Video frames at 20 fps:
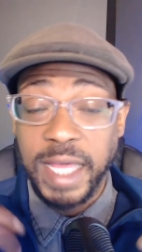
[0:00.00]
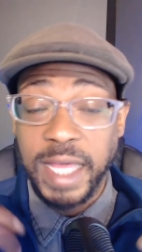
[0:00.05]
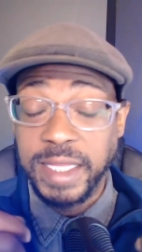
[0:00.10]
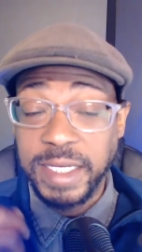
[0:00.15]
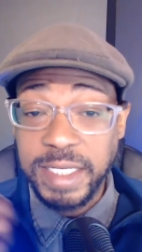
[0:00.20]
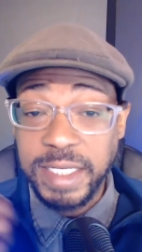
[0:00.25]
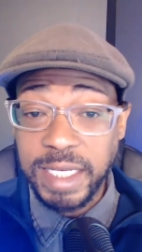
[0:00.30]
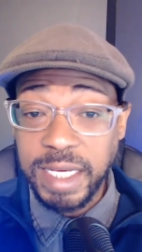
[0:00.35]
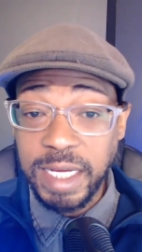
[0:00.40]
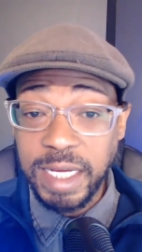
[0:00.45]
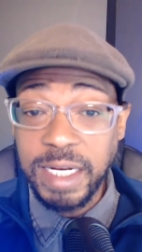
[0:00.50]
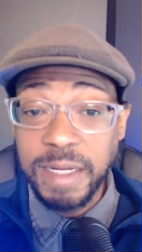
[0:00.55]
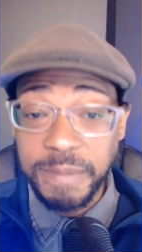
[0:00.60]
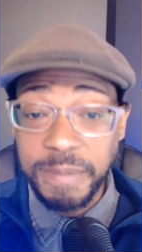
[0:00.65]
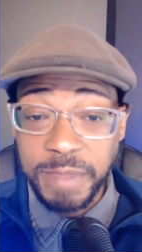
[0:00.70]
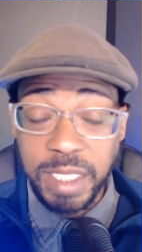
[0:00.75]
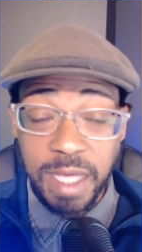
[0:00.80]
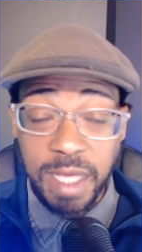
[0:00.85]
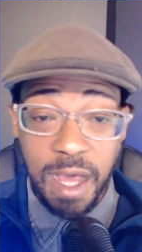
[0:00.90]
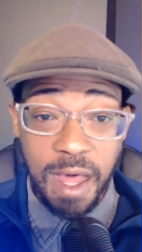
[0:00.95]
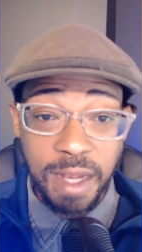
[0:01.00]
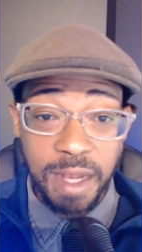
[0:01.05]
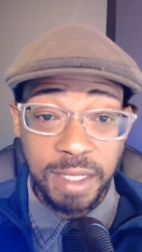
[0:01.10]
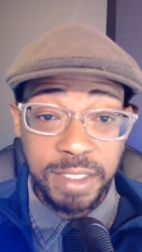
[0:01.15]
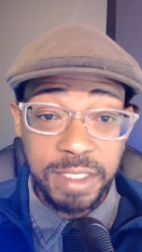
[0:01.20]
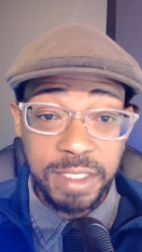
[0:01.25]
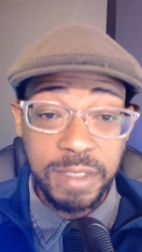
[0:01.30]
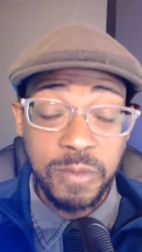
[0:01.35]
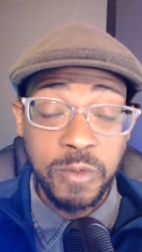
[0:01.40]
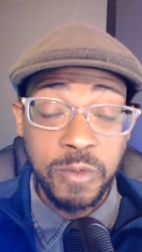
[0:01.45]
And this kingdom
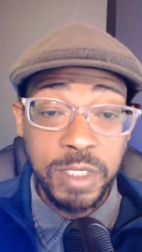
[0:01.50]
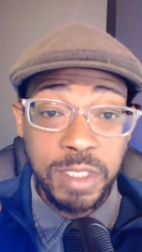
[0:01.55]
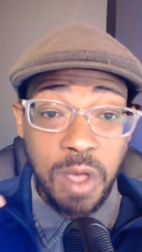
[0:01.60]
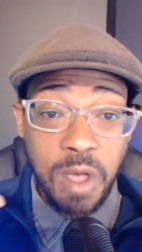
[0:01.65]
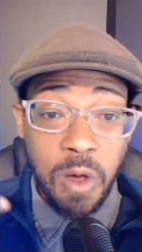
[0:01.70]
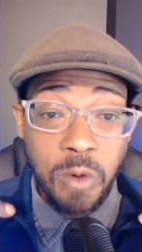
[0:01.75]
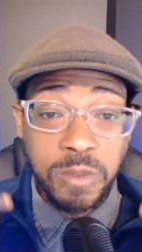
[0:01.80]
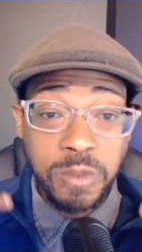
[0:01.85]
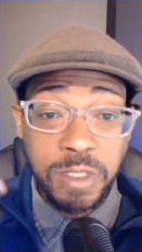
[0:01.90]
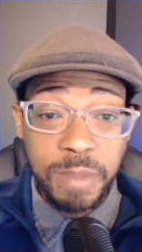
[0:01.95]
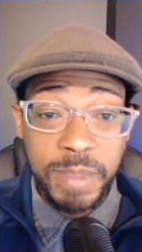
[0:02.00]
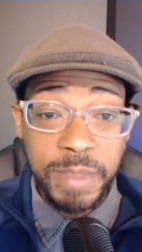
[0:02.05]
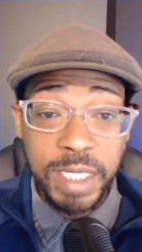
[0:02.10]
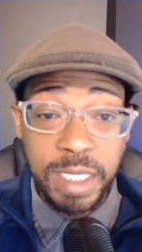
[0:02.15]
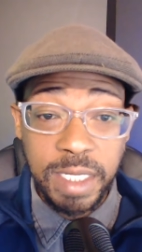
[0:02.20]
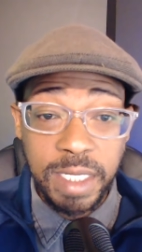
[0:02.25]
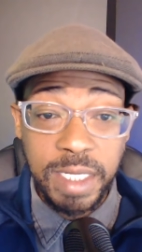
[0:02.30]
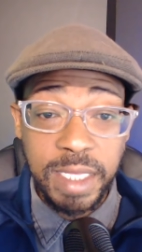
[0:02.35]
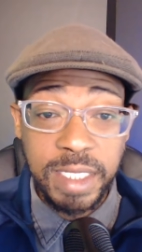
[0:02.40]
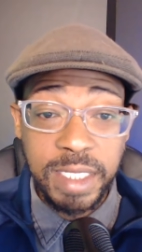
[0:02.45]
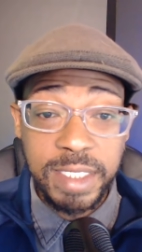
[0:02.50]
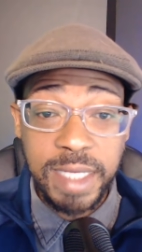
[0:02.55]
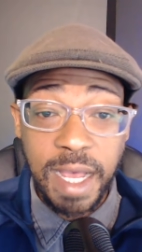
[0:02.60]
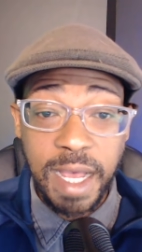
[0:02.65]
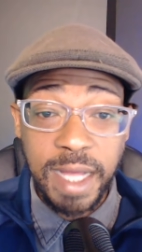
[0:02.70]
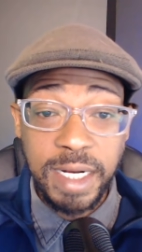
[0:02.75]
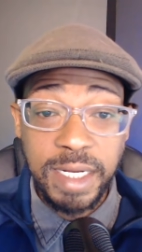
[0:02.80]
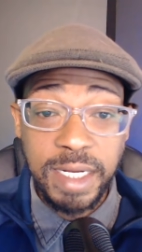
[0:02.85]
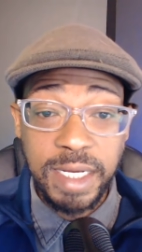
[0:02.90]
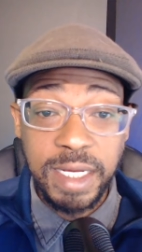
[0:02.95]
theology was ultimately this
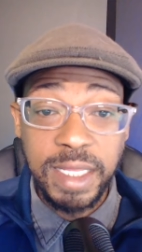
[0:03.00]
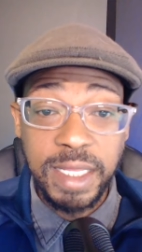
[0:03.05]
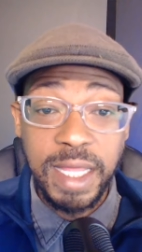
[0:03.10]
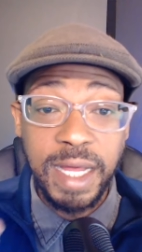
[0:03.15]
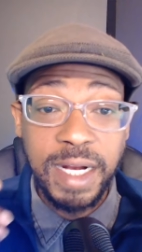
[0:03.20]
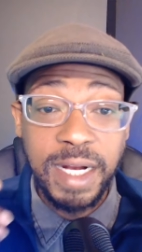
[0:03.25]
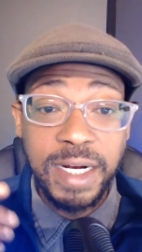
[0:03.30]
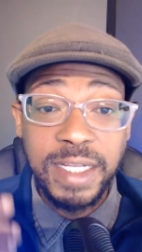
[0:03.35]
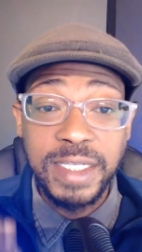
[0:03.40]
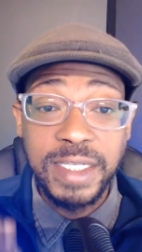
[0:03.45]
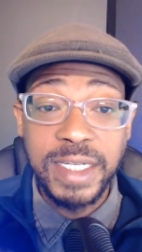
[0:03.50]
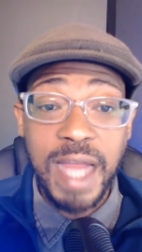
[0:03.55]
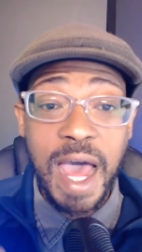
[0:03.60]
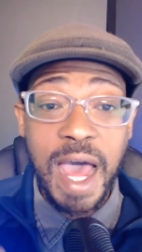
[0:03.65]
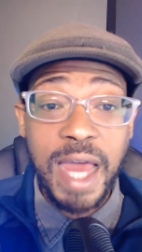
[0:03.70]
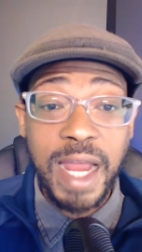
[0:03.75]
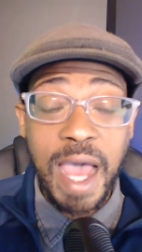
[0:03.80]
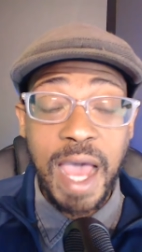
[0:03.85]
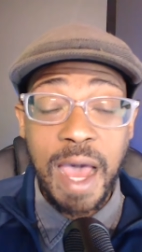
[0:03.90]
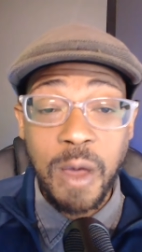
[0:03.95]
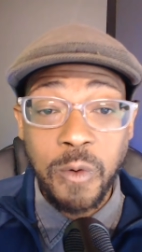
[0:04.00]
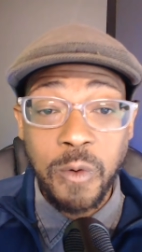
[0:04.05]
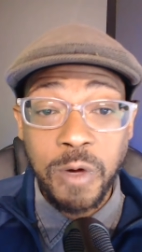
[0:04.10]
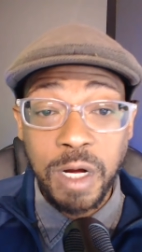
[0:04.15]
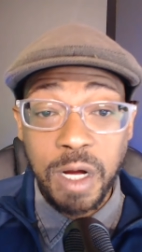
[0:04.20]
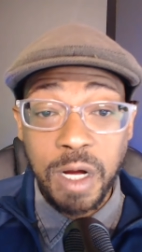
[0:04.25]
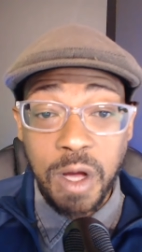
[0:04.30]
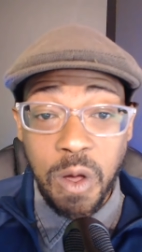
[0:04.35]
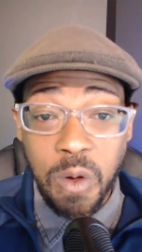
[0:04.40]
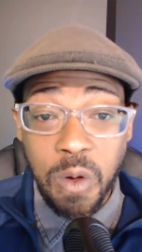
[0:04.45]
idea that it is not
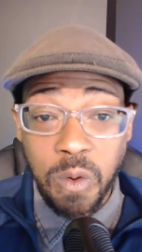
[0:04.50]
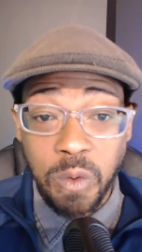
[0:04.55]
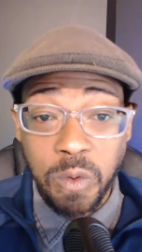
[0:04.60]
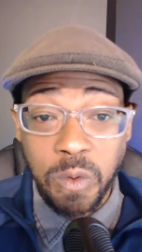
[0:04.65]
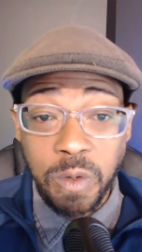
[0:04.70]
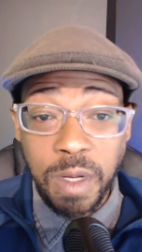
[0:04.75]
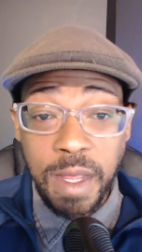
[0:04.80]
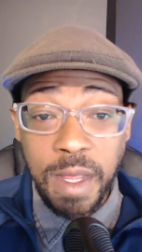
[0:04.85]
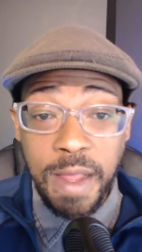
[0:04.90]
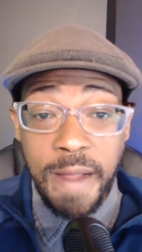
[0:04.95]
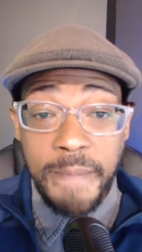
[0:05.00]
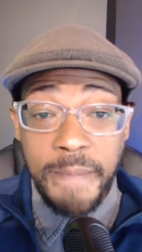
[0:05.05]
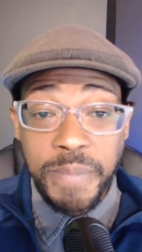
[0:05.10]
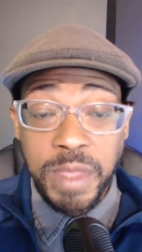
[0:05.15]
our goal